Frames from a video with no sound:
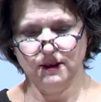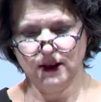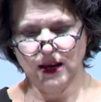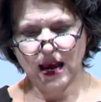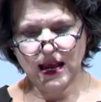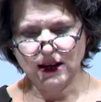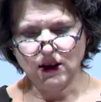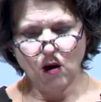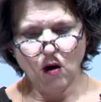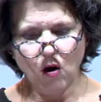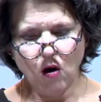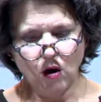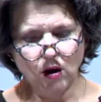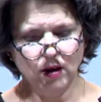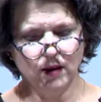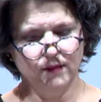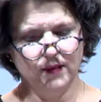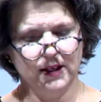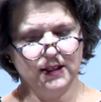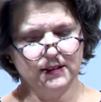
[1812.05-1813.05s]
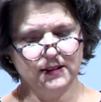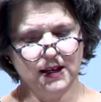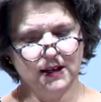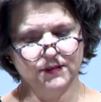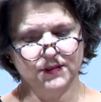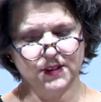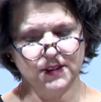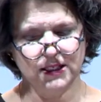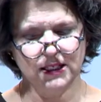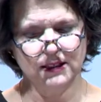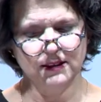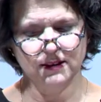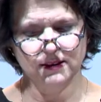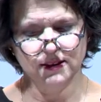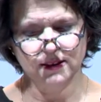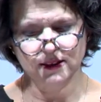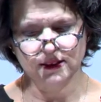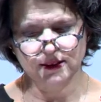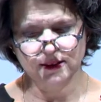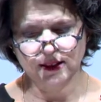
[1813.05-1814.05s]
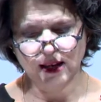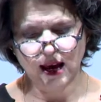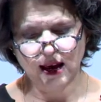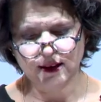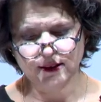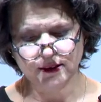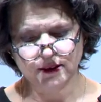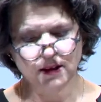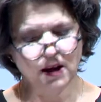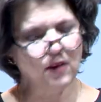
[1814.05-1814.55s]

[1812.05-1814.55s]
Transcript: and all of us have seen the success